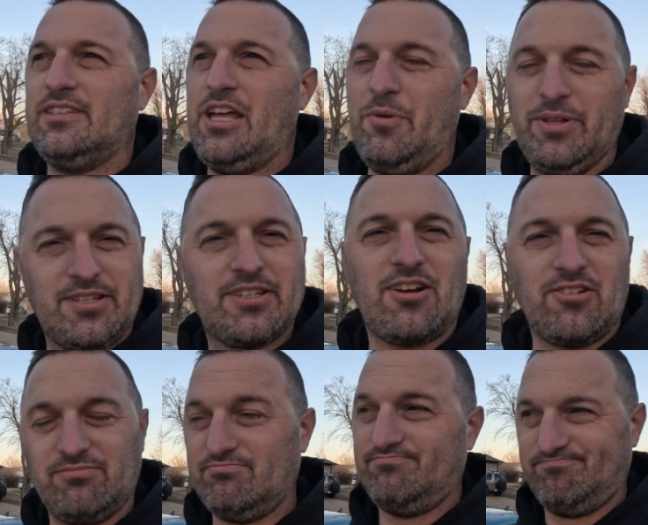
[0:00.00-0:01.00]
It would
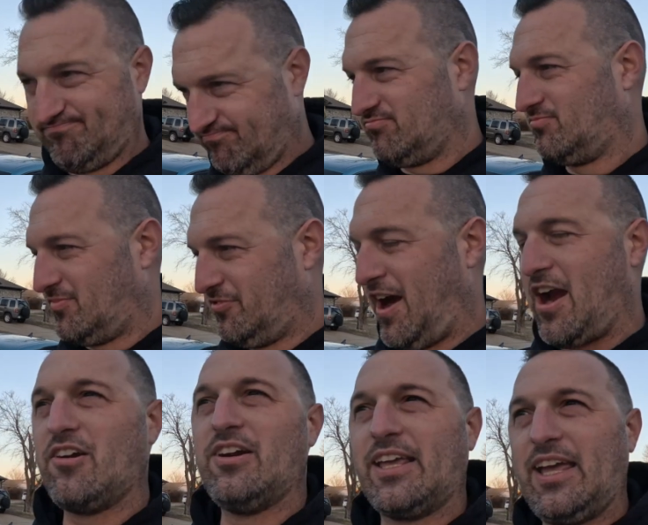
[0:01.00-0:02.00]
start
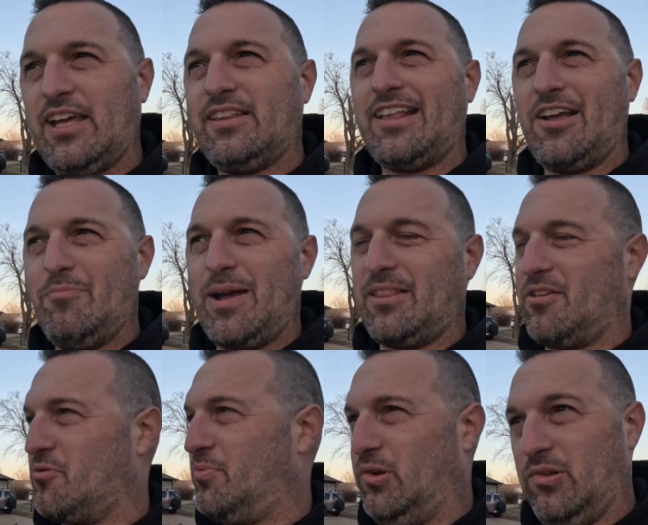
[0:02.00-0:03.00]
firing again. They'd go make
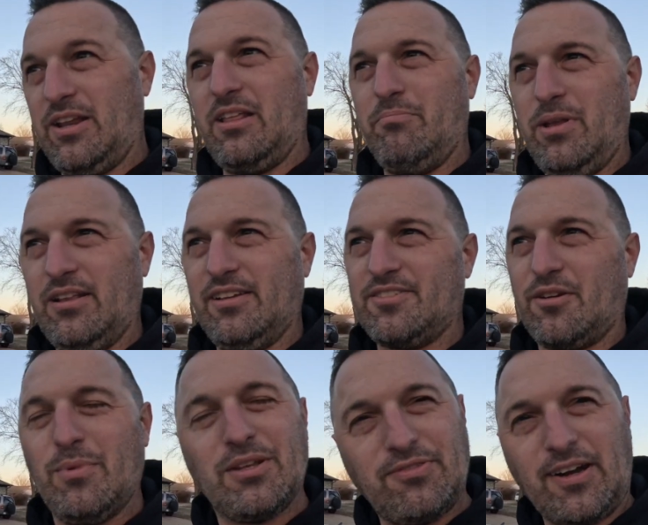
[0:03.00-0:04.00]
another pull, and it immediately start
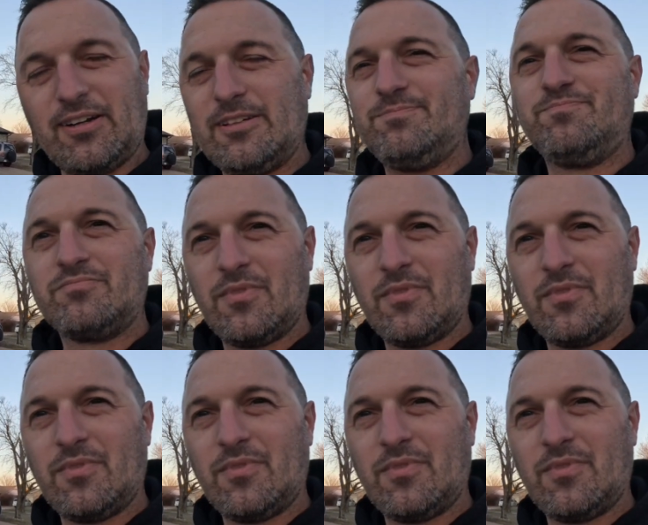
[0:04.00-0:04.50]
misfiring.